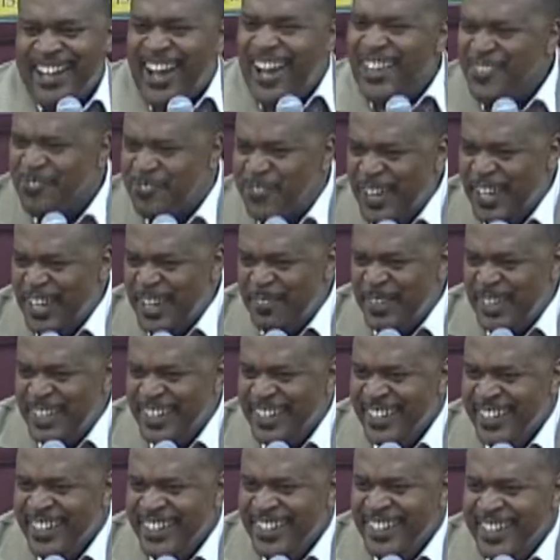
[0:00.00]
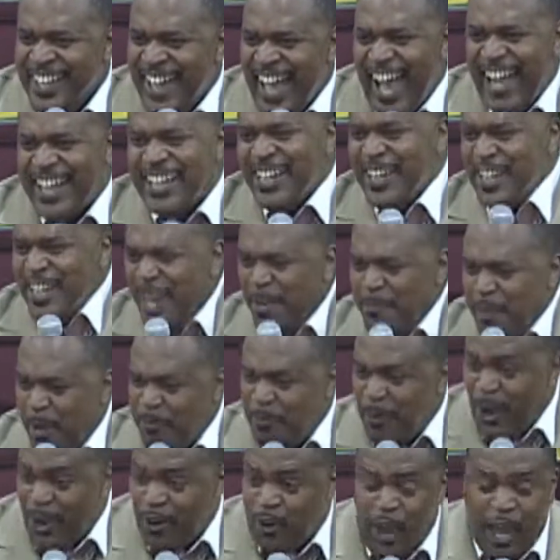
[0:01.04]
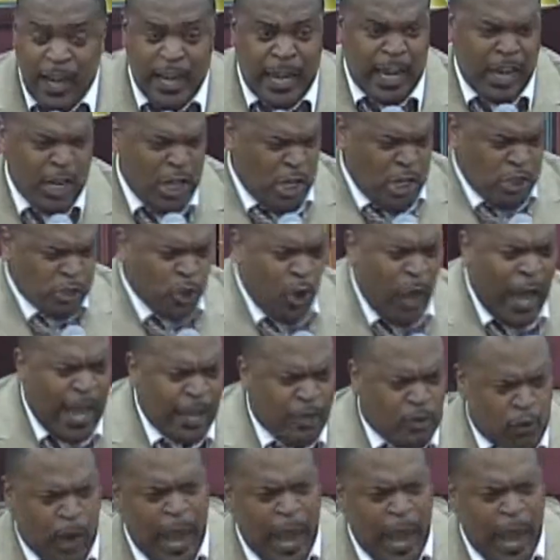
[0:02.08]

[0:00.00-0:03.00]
Are you feeling me? I couldn't let my boy go out like that. So I